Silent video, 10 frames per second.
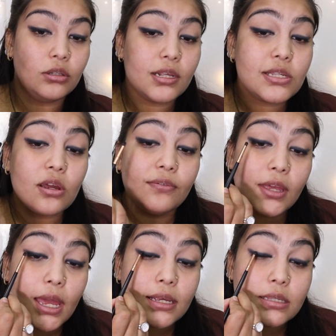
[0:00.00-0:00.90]
Dust off
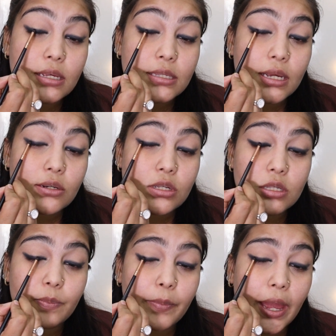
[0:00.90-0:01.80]
the excess and
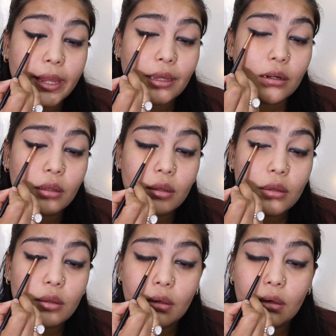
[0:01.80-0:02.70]
just pack it
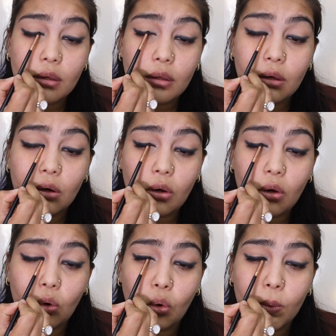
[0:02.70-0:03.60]

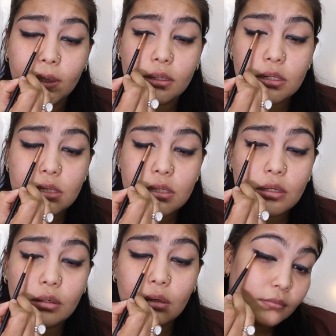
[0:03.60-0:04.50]
over this.